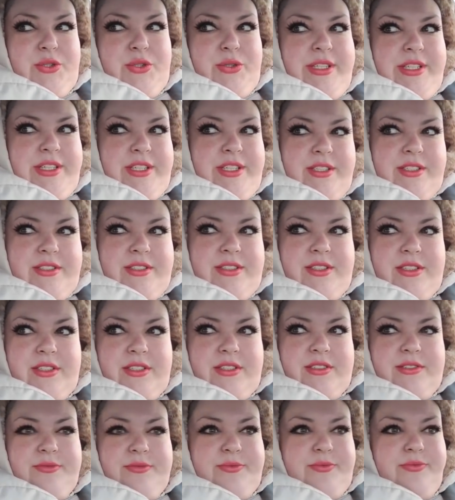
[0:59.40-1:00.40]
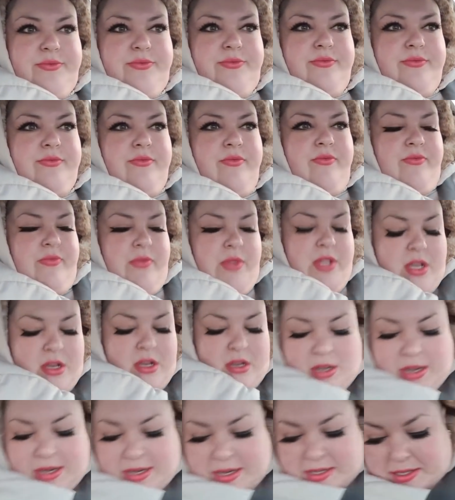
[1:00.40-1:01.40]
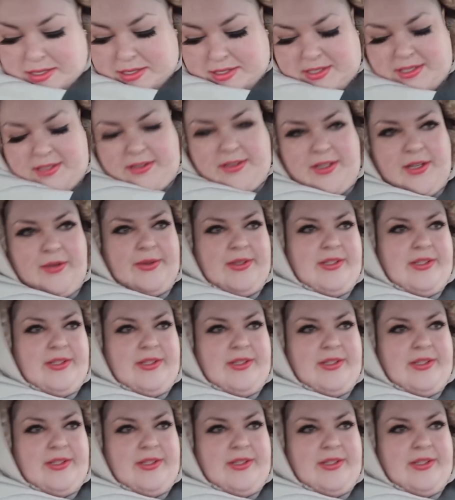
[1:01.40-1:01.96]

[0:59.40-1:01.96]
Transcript: Two years. Someone said looking oh, good. The they